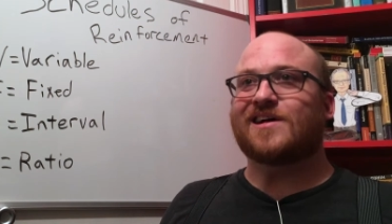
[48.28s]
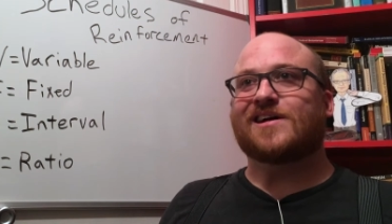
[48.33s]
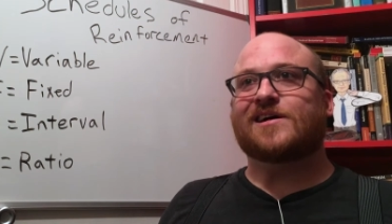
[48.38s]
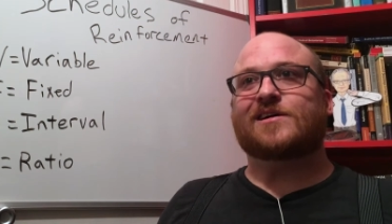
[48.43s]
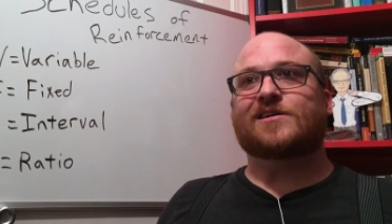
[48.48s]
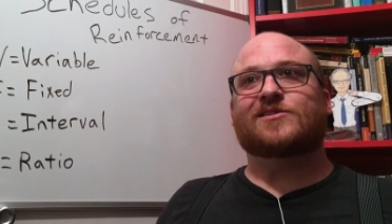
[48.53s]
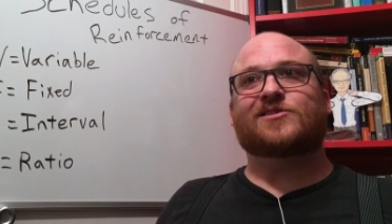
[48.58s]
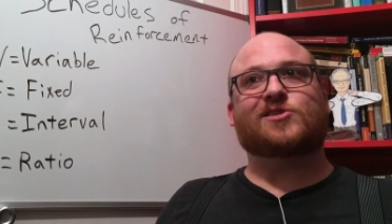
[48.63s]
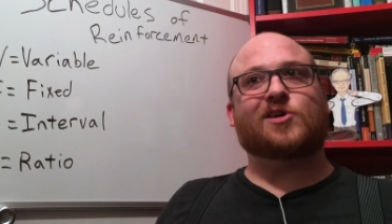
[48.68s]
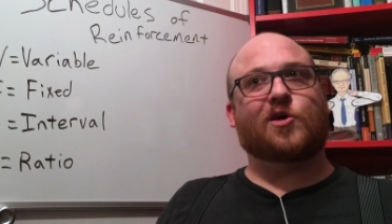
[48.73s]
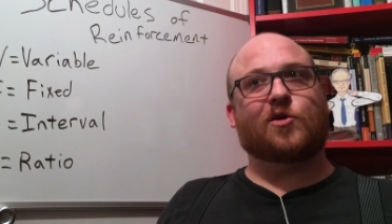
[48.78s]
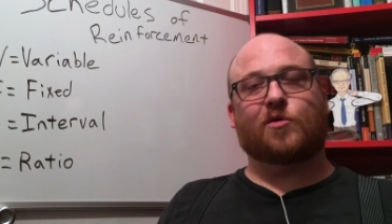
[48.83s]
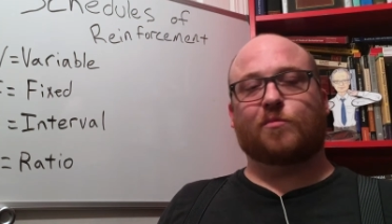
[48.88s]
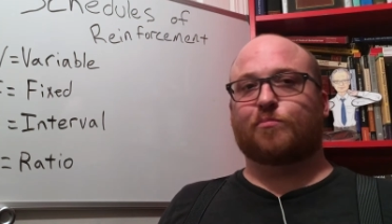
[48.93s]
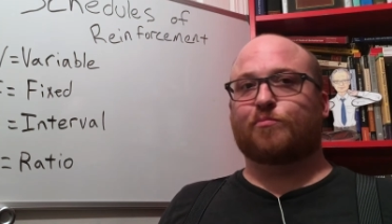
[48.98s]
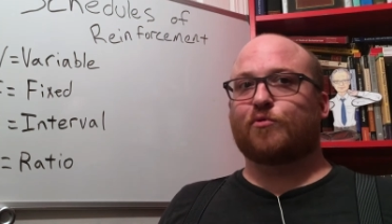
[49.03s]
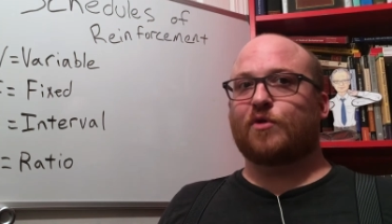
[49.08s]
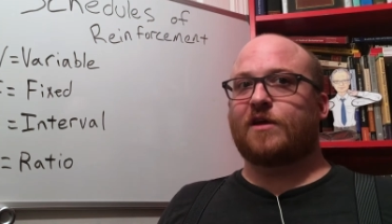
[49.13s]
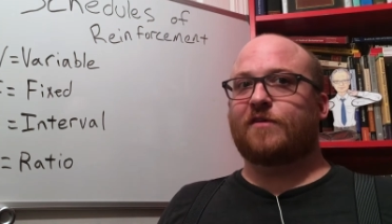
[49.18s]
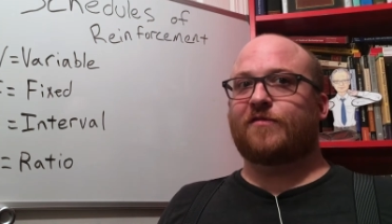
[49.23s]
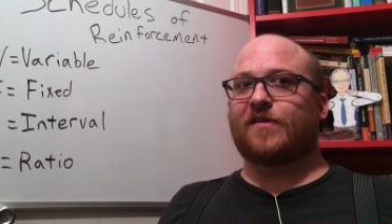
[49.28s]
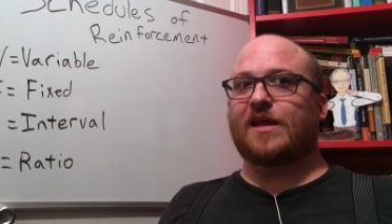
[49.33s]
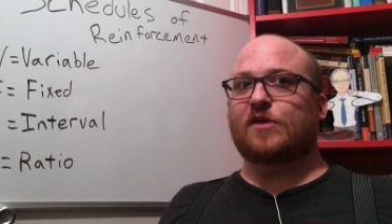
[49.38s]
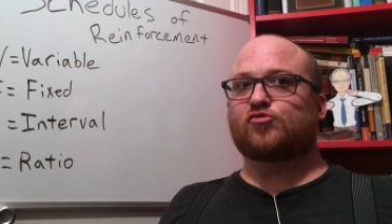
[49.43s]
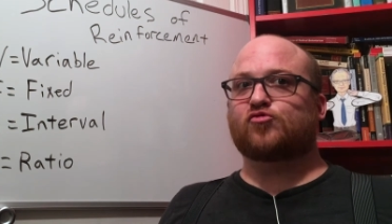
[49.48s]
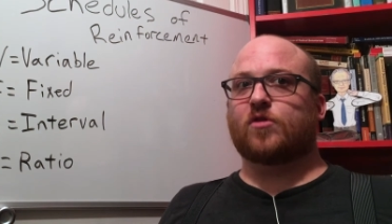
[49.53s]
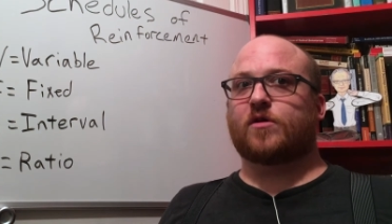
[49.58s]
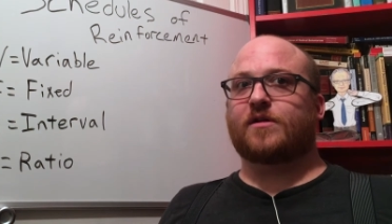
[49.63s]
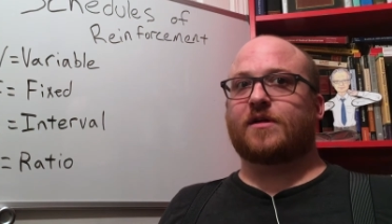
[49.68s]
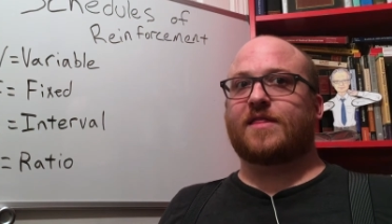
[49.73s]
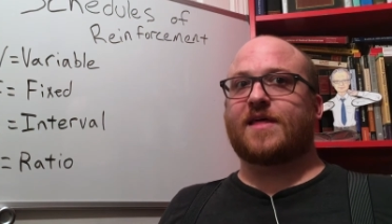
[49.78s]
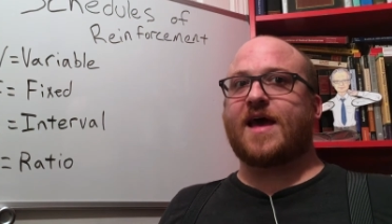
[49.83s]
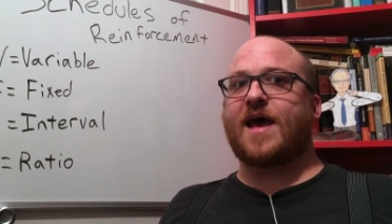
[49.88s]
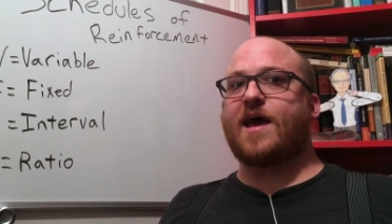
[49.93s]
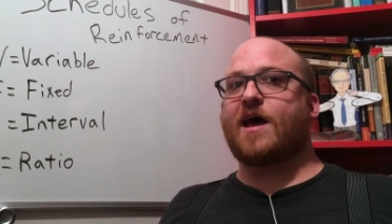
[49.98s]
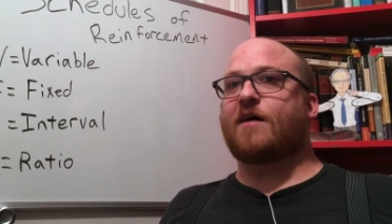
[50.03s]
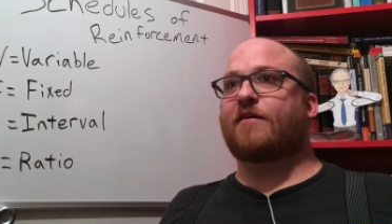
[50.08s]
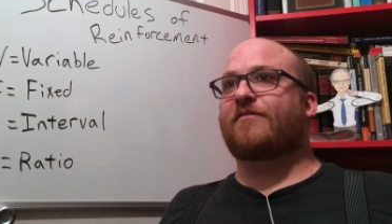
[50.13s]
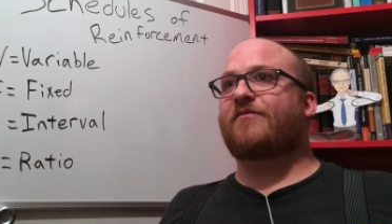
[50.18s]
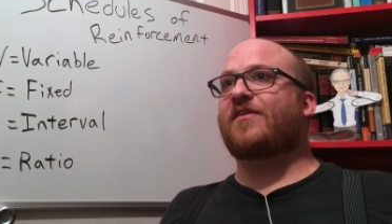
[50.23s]
So a brief intro to that.
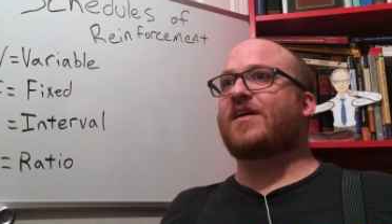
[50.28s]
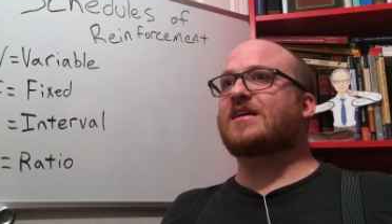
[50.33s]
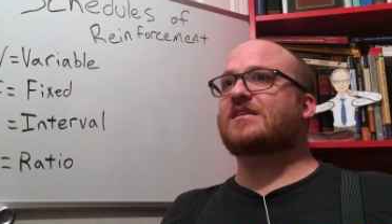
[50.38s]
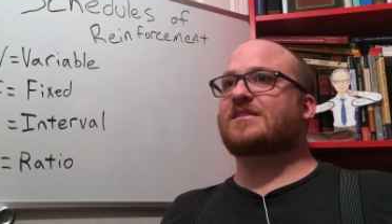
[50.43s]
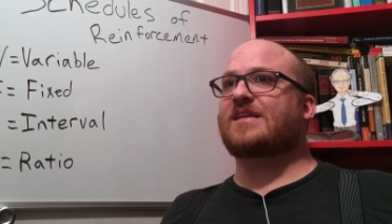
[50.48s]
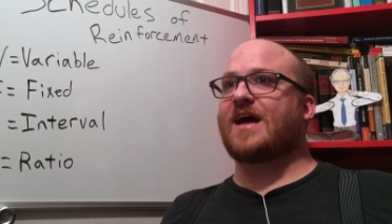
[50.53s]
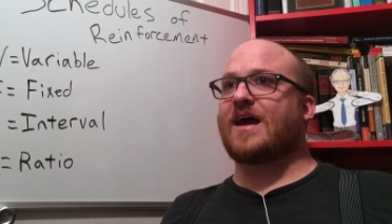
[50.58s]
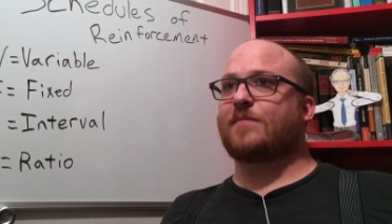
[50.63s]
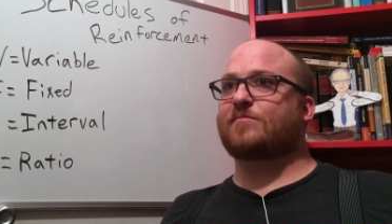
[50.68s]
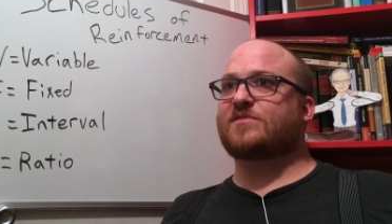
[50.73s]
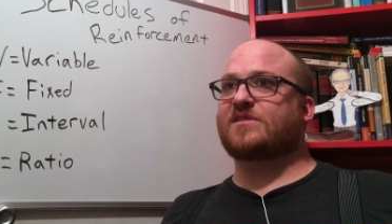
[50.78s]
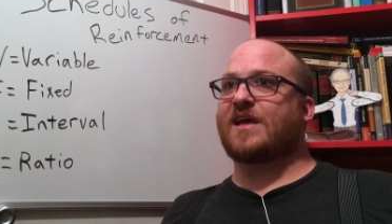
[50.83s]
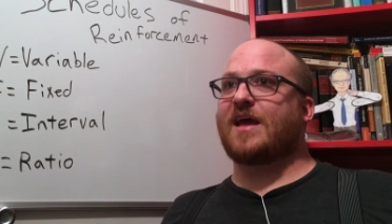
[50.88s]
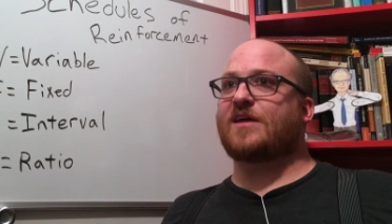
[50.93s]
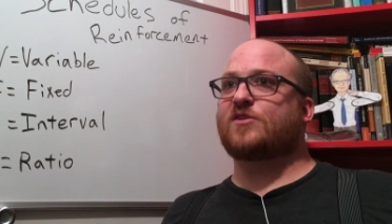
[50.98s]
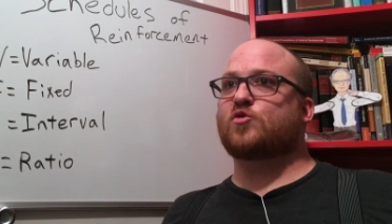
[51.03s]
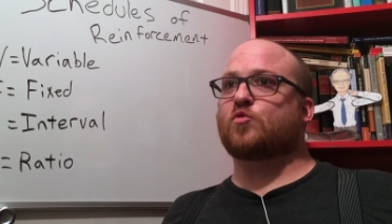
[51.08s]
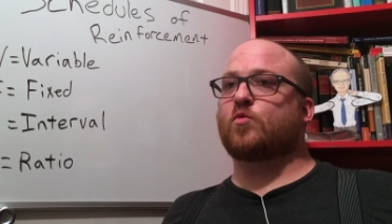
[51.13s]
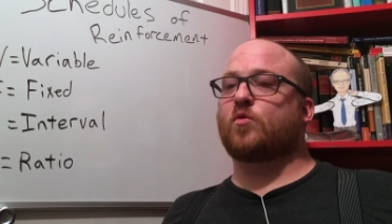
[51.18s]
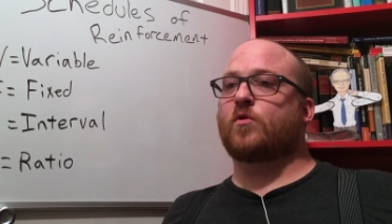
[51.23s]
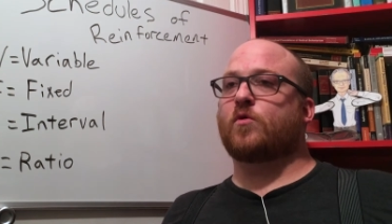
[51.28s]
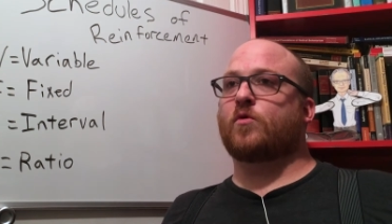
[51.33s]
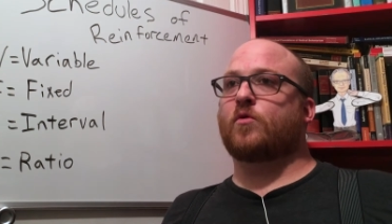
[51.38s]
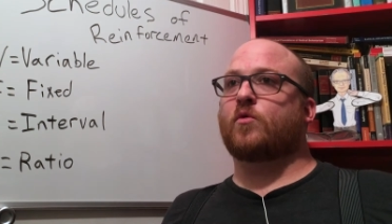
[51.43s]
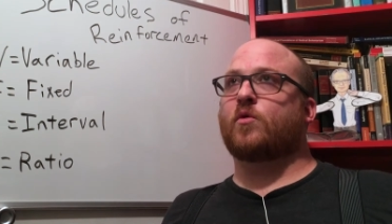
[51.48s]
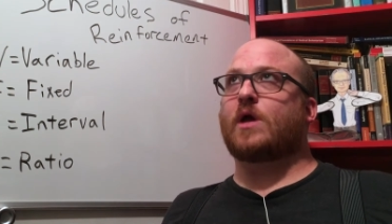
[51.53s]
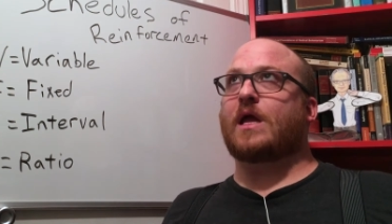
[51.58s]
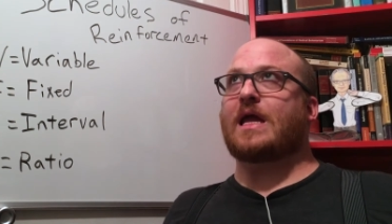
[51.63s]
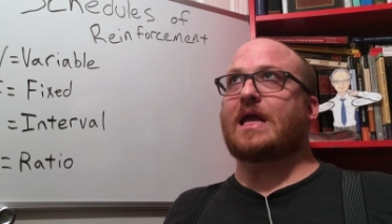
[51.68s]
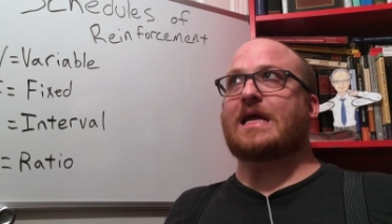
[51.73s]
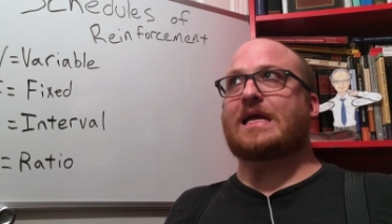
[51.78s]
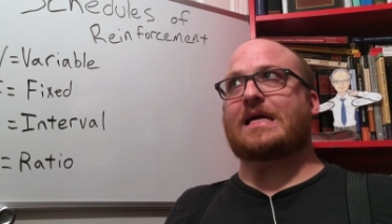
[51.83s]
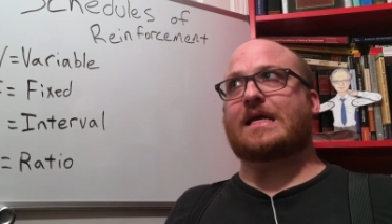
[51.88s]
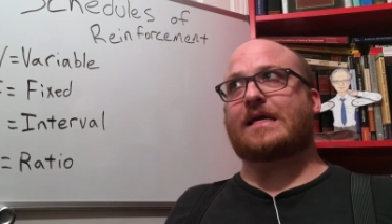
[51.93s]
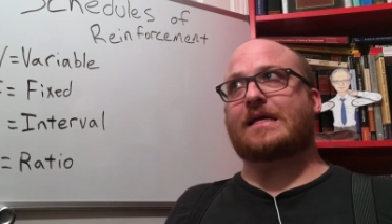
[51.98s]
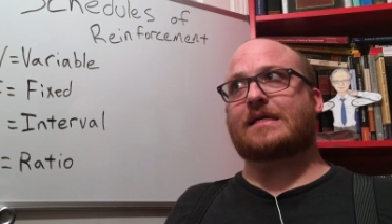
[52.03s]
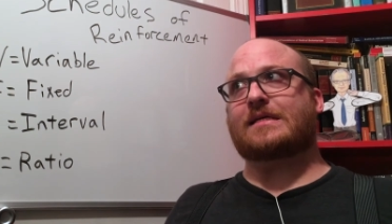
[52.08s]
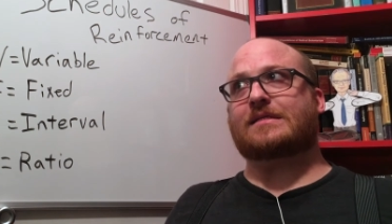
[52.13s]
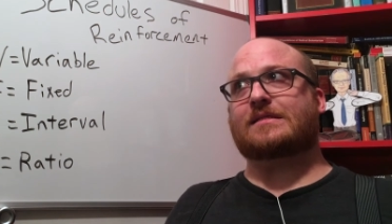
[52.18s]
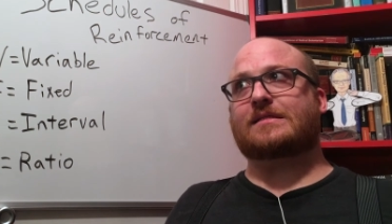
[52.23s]
A fixed time schedule
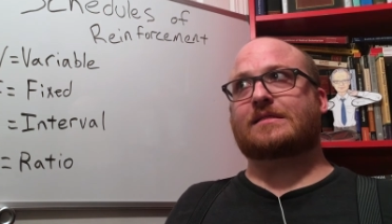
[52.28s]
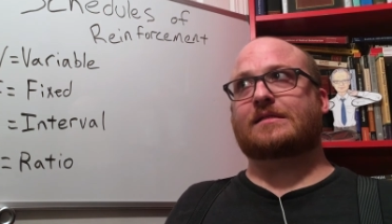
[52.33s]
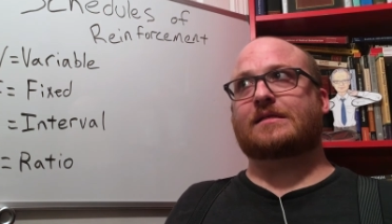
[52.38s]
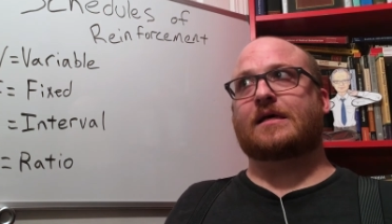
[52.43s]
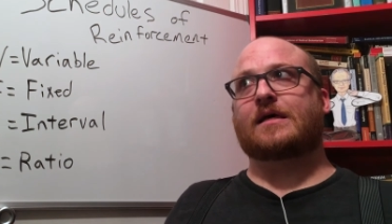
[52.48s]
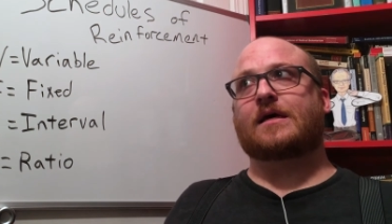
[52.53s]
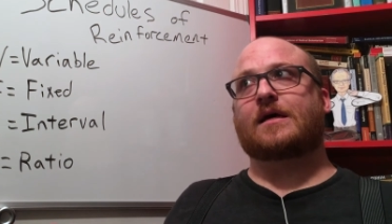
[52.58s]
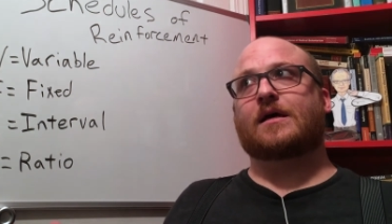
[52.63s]
is